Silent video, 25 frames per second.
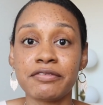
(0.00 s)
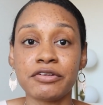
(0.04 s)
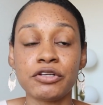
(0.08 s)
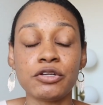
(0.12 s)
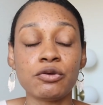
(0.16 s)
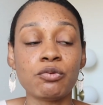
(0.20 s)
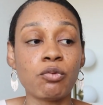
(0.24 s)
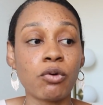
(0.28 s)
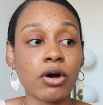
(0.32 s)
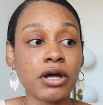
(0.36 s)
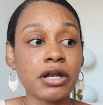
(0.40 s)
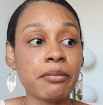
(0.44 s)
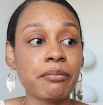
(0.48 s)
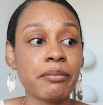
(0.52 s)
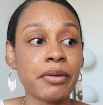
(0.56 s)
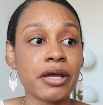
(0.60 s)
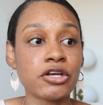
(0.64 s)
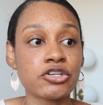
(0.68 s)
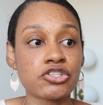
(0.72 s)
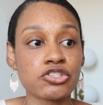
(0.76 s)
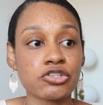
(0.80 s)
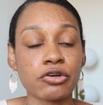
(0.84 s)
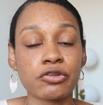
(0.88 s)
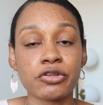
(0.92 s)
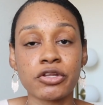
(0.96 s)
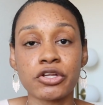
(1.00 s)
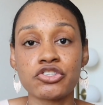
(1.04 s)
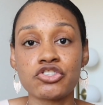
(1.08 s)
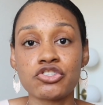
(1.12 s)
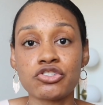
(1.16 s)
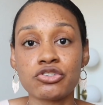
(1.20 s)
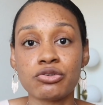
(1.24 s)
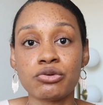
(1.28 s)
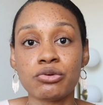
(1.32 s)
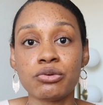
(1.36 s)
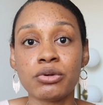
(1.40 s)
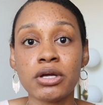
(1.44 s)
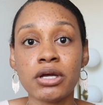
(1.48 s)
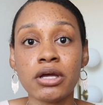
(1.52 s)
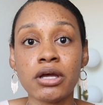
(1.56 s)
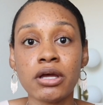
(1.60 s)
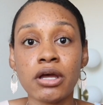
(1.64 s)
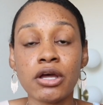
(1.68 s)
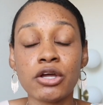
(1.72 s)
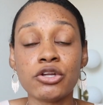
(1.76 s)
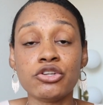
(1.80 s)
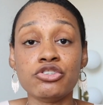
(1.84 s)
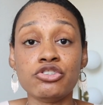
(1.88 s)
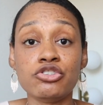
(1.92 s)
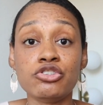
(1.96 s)
And you wanna make sure that you
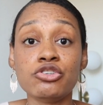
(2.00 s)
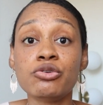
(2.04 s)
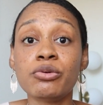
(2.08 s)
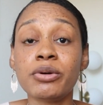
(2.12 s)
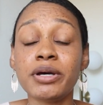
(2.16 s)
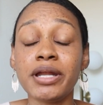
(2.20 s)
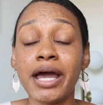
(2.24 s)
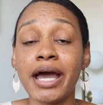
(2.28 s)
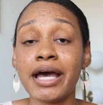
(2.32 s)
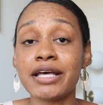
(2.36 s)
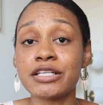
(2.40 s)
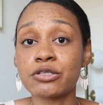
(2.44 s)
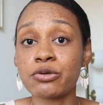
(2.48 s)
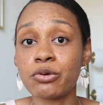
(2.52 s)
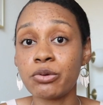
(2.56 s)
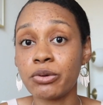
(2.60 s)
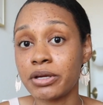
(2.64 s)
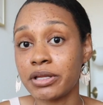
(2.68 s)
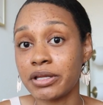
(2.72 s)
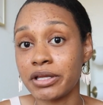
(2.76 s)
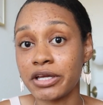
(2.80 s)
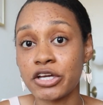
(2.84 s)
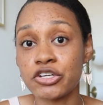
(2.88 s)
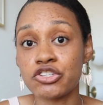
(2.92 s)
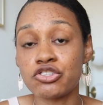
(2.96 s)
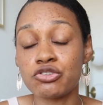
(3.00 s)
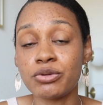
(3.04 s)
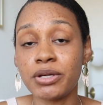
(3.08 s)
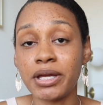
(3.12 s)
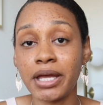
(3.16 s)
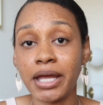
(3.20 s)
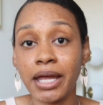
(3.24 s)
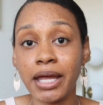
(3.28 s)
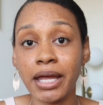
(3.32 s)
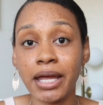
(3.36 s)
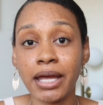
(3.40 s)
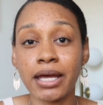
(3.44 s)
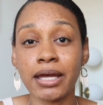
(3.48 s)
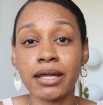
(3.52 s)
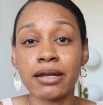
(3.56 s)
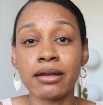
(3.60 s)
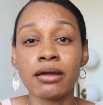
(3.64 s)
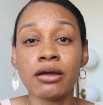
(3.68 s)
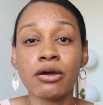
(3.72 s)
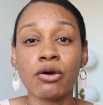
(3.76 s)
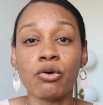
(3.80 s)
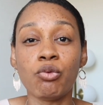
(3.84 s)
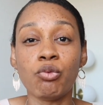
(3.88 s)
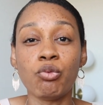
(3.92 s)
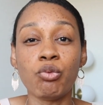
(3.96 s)
do it as quickly as you can
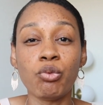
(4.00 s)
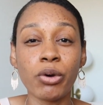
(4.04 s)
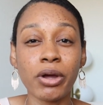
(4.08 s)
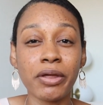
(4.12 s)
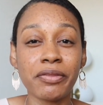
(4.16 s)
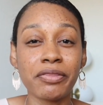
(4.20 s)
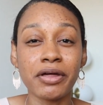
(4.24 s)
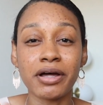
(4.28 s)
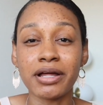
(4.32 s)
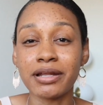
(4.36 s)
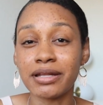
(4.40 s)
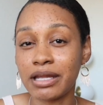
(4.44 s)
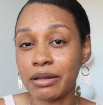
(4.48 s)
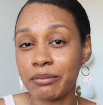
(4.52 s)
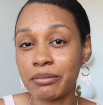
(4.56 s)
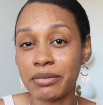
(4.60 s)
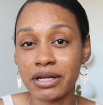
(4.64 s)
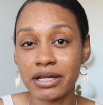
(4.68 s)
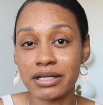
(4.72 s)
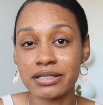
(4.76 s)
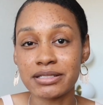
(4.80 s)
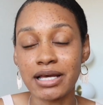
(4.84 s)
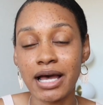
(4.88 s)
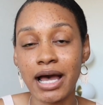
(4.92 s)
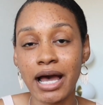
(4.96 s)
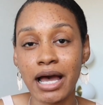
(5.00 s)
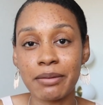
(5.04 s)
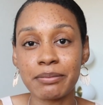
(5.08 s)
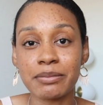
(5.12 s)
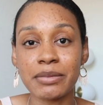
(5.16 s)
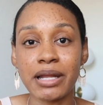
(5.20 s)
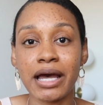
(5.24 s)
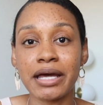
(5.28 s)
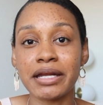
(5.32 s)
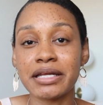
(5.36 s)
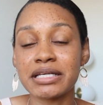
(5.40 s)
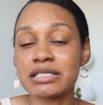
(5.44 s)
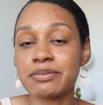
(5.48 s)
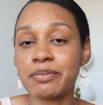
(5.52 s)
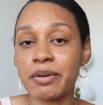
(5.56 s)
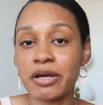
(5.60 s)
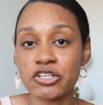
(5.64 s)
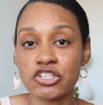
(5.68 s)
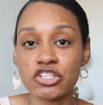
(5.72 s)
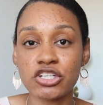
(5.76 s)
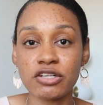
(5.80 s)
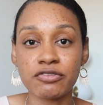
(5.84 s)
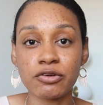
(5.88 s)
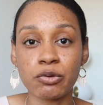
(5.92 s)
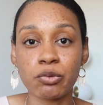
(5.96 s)
with a limited timeline,
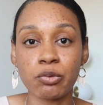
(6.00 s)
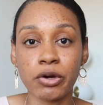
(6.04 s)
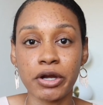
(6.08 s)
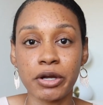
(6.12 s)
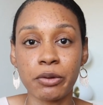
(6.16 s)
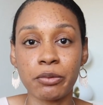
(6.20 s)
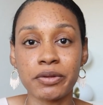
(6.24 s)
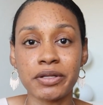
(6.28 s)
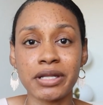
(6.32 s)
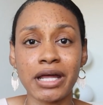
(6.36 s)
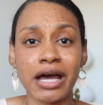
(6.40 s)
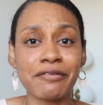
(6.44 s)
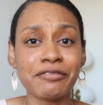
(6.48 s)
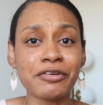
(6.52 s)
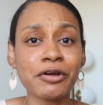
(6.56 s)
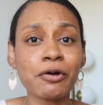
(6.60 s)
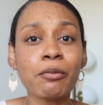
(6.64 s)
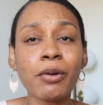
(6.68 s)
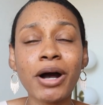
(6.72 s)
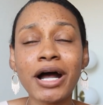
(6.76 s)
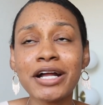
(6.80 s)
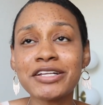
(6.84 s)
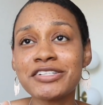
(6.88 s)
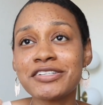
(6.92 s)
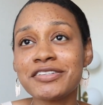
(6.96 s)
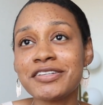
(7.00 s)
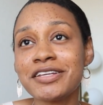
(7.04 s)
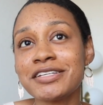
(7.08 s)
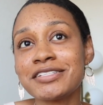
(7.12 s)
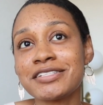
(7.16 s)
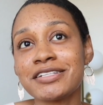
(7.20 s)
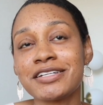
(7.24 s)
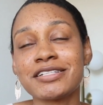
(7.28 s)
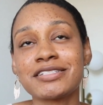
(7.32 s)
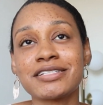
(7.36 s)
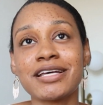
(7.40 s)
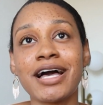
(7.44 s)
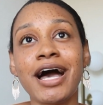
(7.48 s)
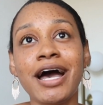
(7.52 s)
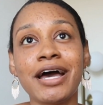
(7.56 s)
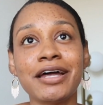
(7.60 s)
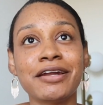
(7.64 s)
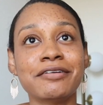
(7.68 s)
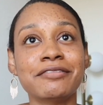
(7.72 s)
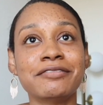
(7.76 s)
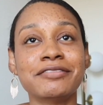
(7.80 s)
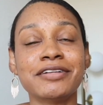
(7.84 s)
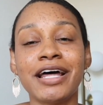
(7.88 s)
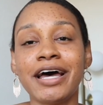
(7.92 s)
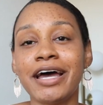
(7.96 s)
especially if you're working with, now if you're watching this and it's kind
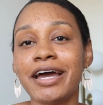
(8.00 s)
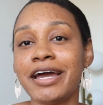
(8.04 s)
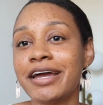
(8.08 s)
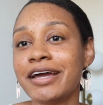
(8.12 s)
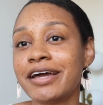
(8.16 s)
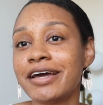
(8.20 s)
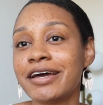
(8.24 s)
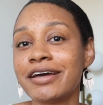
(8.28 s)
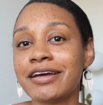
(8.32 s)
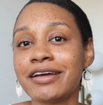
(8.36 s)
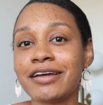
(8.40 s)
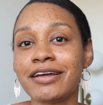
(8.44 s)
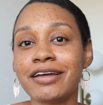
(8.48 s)
of like